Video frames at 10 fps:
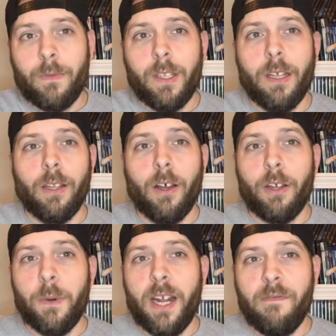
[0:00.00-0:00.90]
the
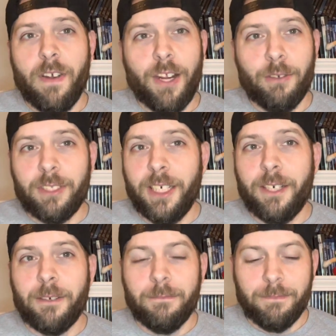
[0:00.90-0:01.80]
long-awaited video is
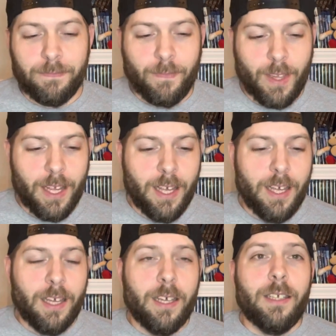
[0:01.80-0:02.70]
here.
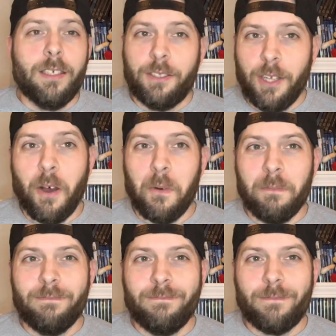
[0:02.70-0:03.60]
So,
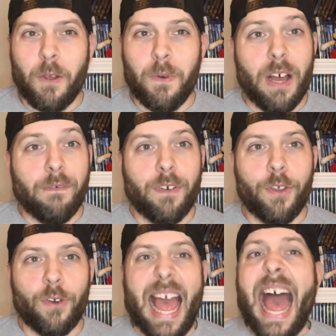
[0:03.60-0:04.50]
without
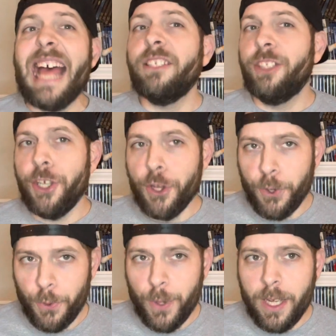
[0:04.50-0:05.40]
further
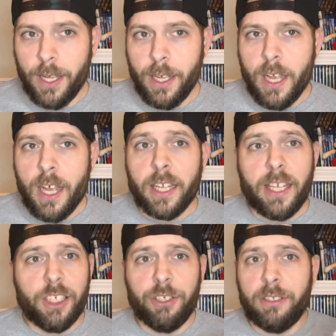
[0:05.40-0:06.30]
ado,
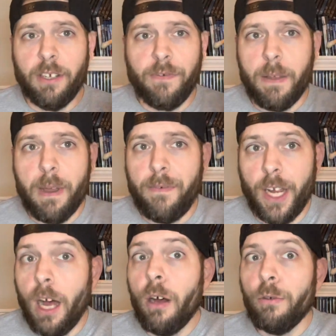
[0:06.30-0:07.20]
get yourself a
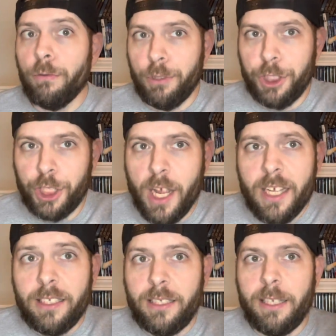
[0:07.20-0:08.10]
beverage,
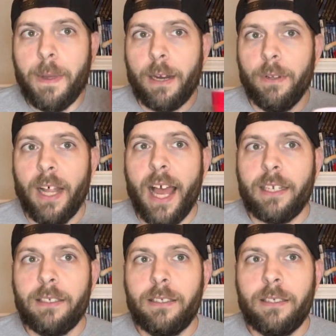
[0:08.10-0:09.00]
sit back,
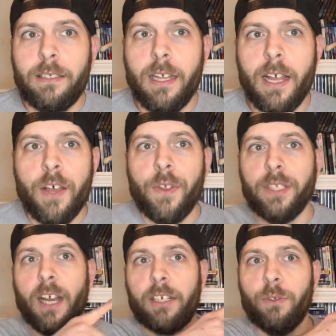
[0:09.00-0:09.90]
relax. The
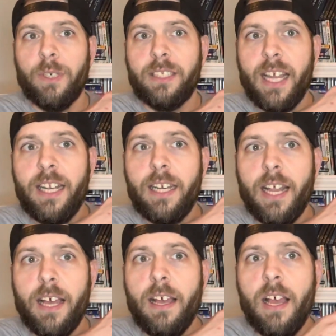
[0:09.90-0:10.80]
doctor is in
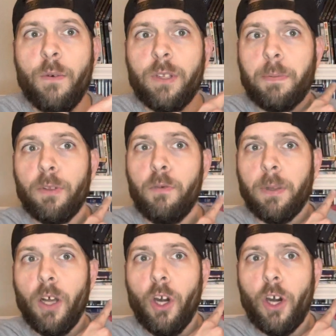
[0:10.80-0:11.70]
with the blue
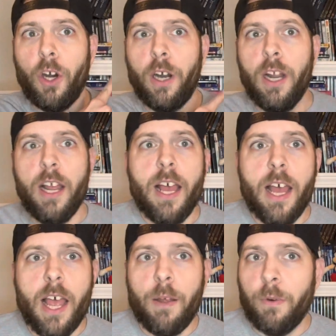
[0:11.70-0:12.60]
blur,
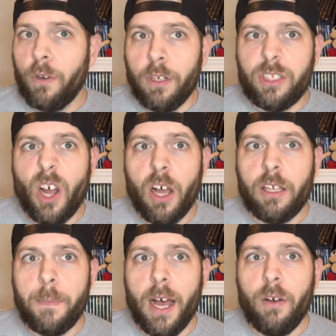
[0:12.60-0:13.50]
and we're going to talk
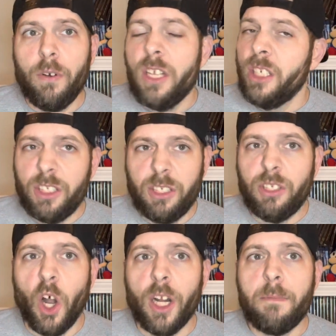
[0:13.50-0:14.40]
about
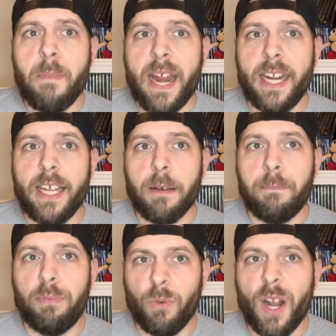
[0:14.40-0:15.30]
Sonic Mania,
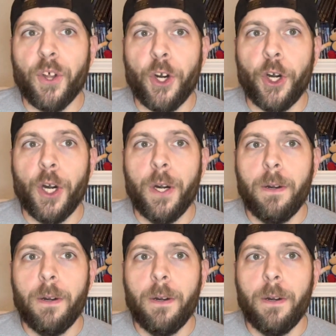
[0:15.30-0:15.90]
brother.